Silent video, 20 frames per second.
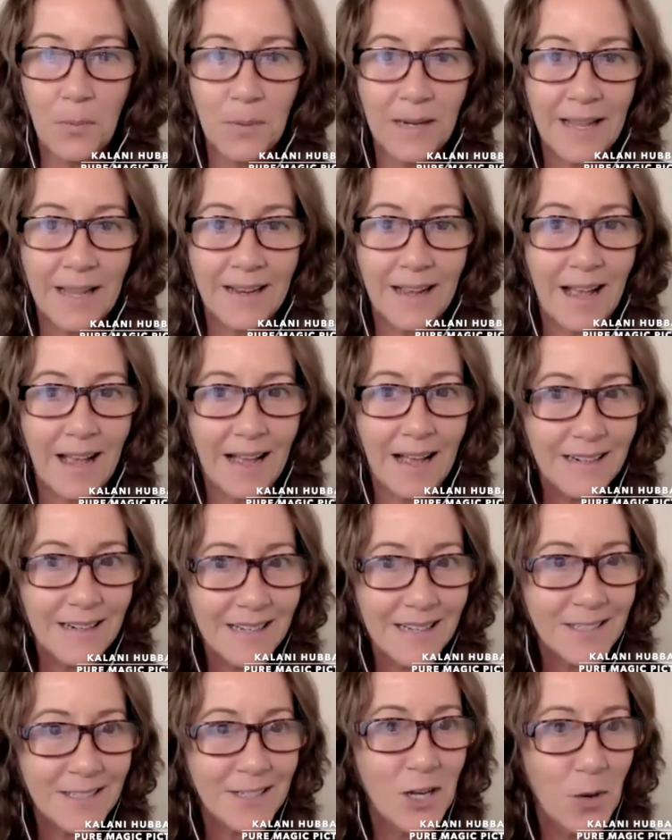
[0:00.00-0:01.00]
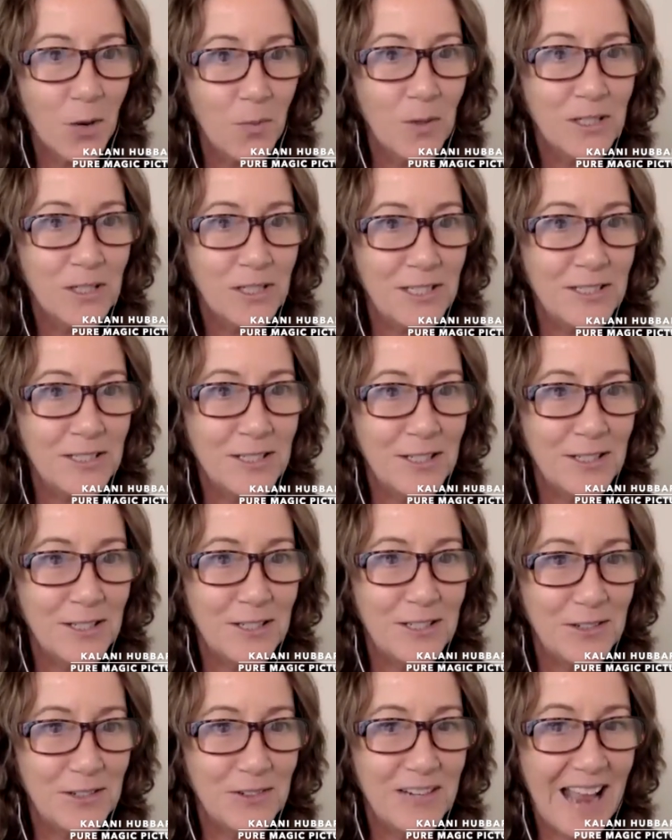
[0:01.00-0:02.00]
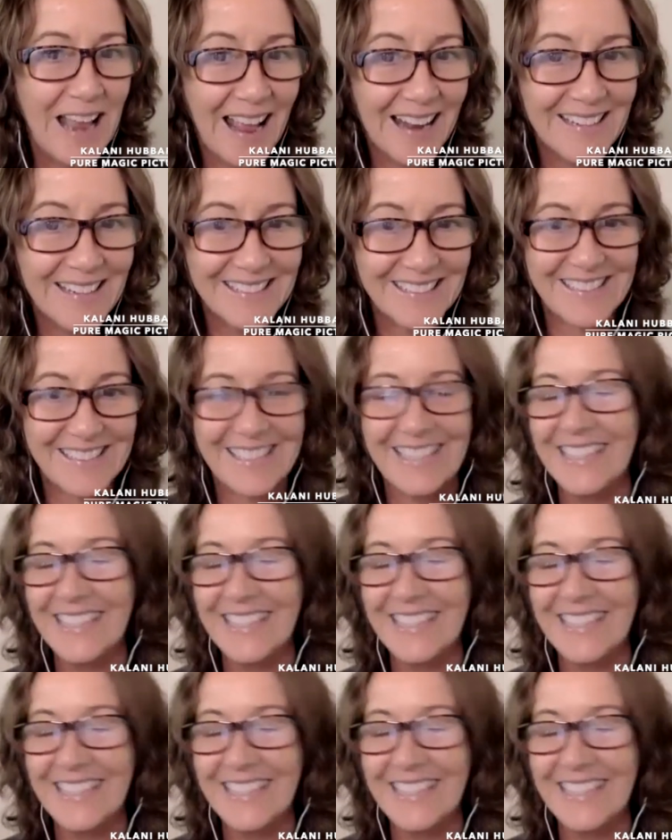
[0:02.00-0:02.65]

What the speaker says: like, I'd like to know what she's going to do next.